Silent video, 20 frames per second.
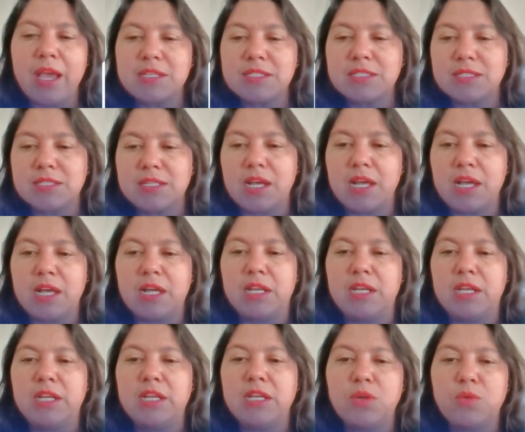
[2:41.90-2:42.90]
extra
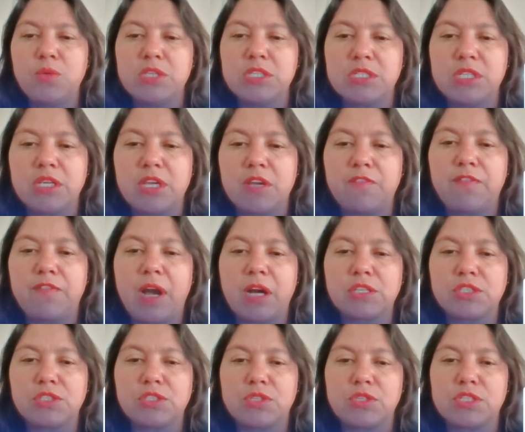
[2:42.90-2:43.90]
linguistic
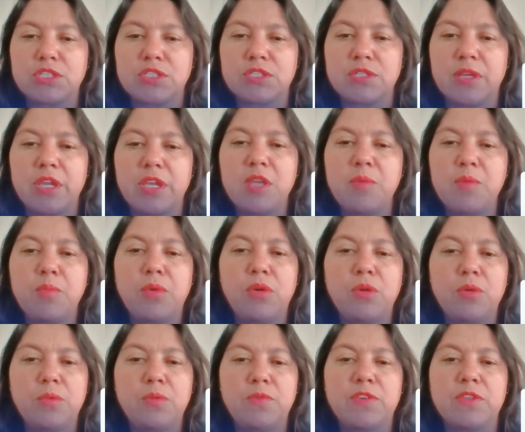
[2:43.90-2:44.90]
factors
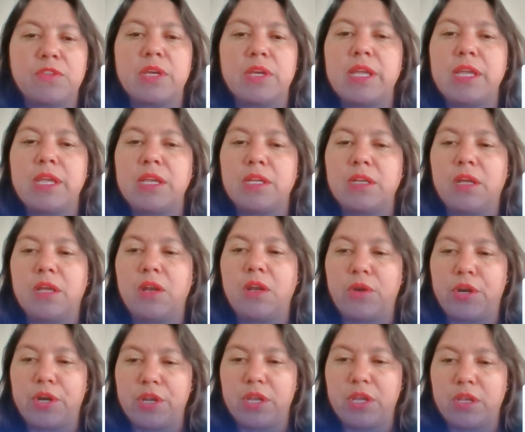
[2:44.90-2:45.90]
involved in
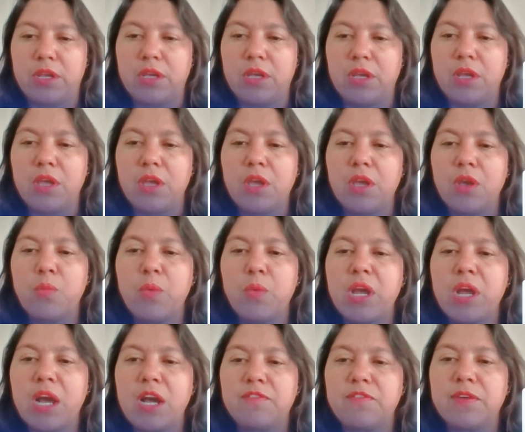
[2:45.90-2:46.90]
learning. We
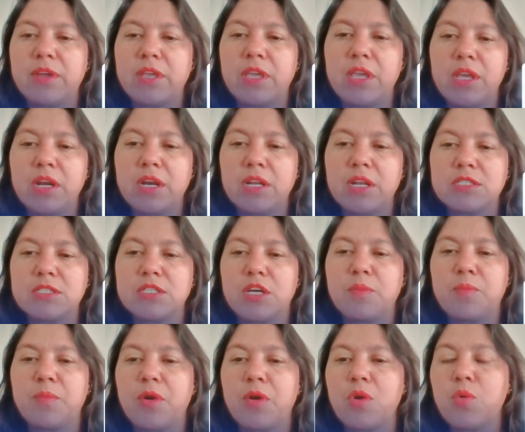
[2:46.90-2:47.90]
have here
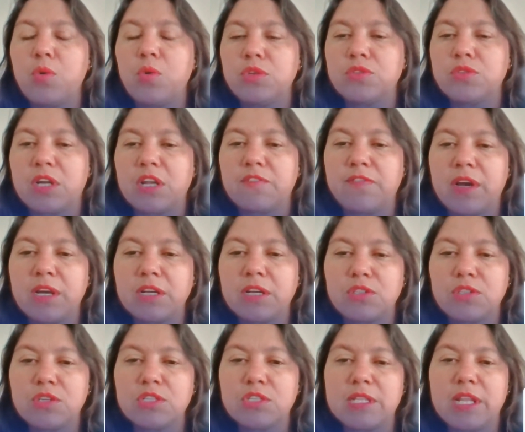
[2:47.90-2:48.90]
some cultural
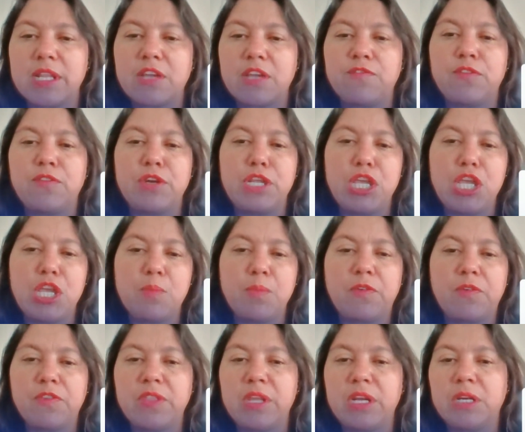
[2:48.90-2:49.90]
factors like phoneme
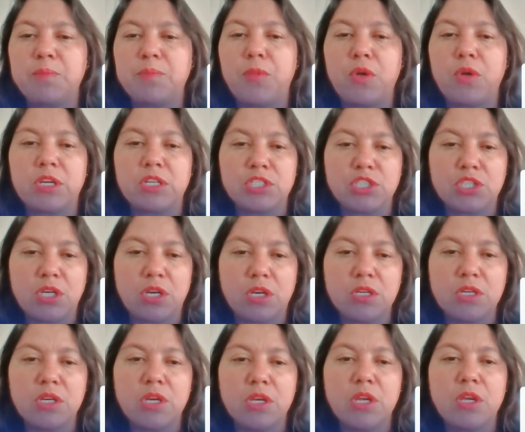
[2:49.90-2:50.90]
of their mother
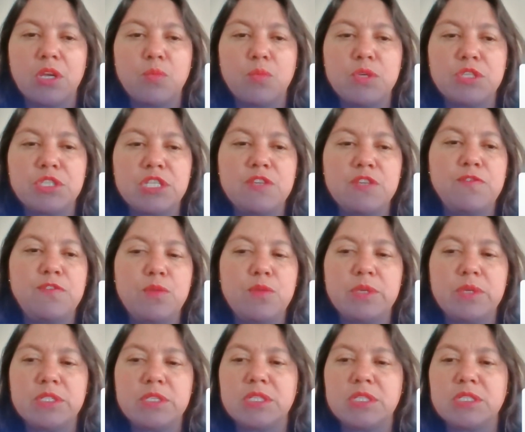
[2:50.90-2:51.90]
tongue, which
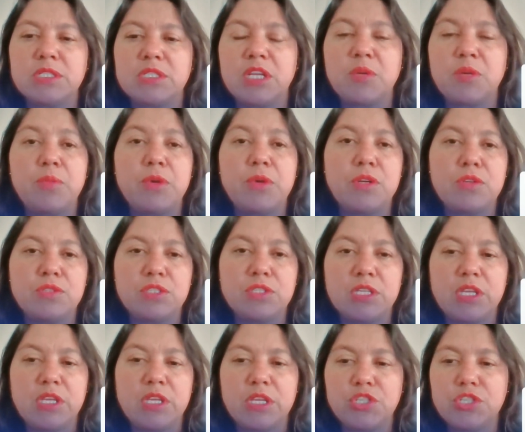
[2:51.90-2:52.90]
influences their
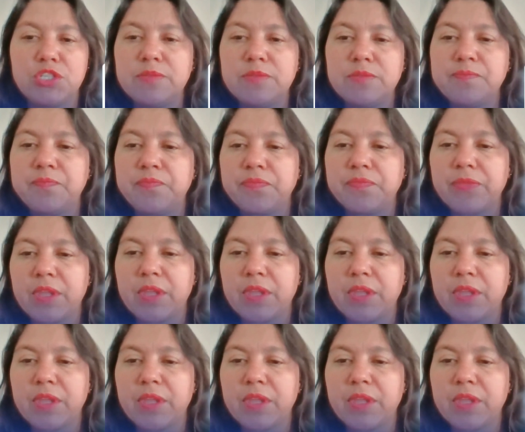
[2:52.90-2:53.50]
pronunciation.